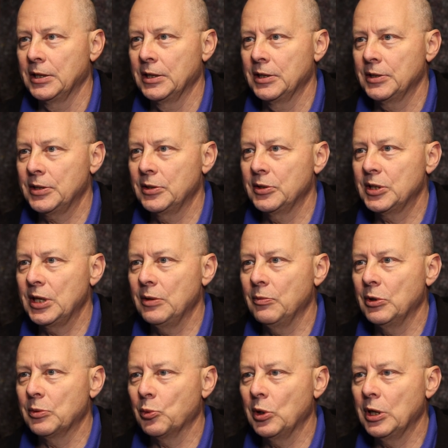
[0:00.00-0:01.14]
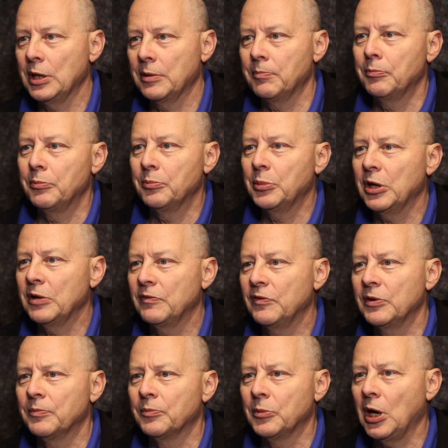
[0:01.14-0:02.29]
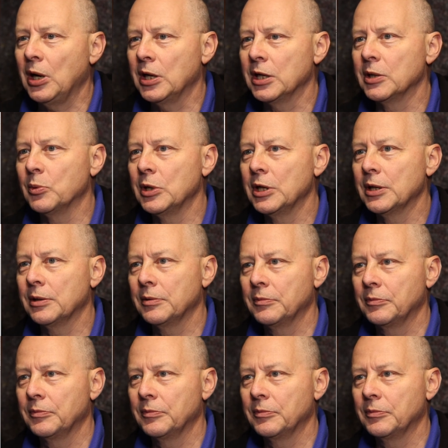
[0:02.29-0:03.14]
So you see, we're by eye we're